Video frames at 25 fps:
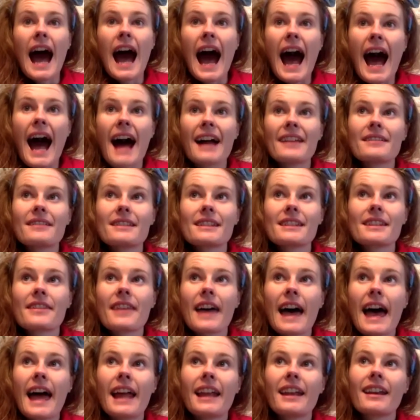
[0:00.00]
And
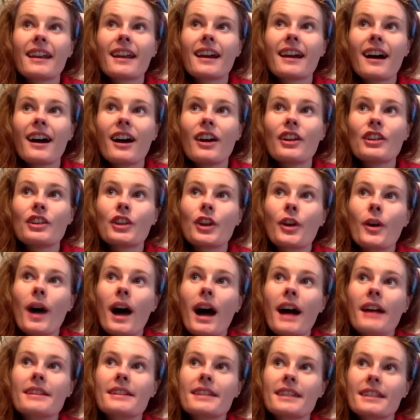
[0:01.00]
then,
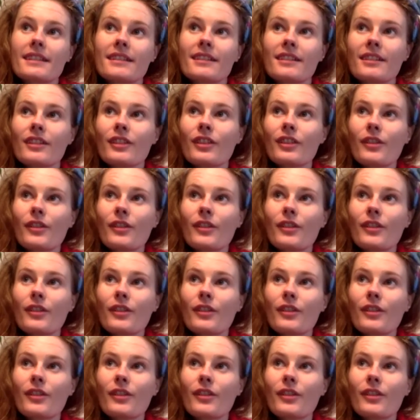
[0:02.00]
I didn't